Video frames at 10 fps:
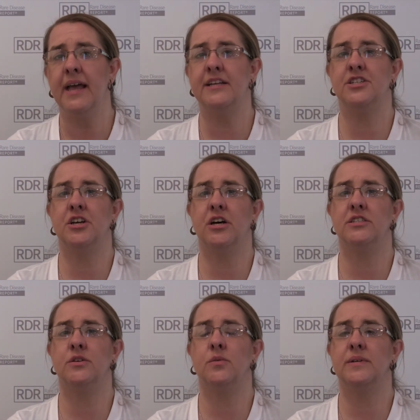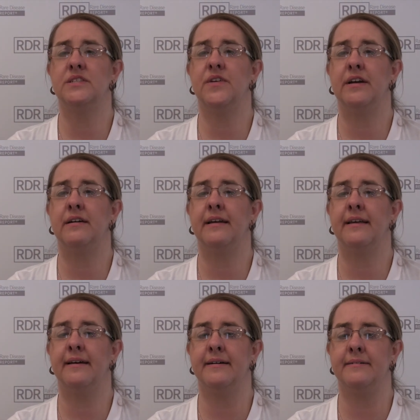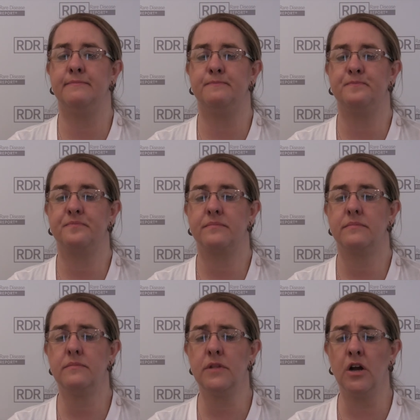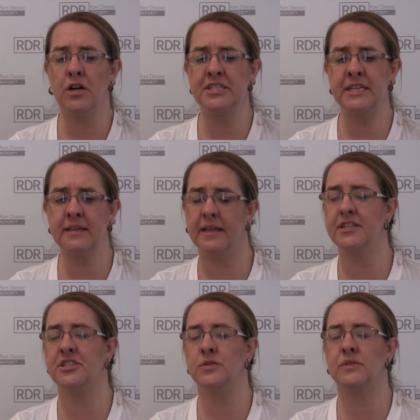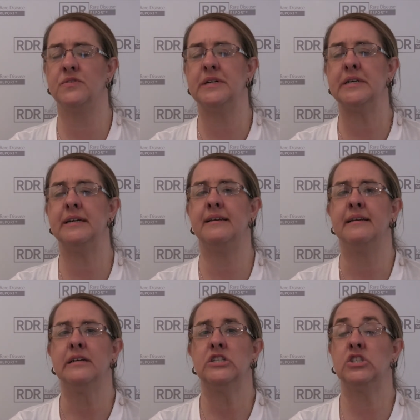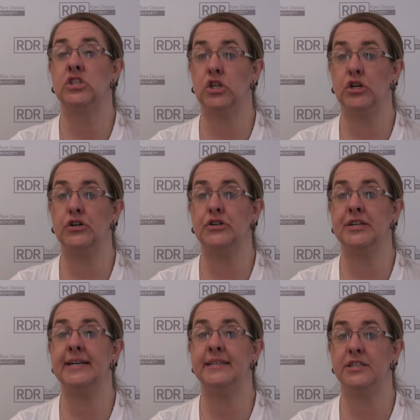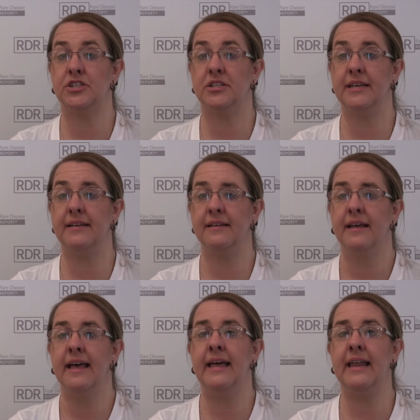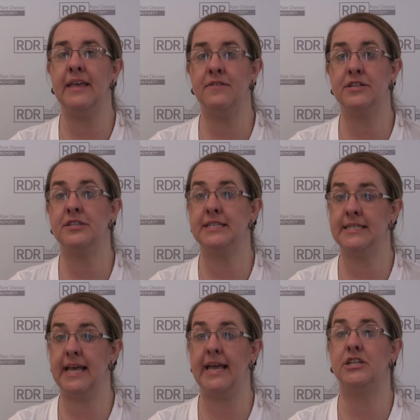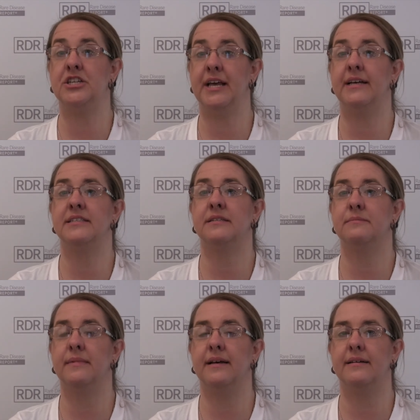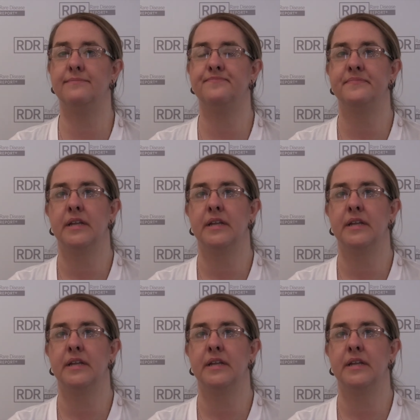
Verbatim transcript: And she also was very um, articulations was very slurred initially, and even to this day, she has some. Uh,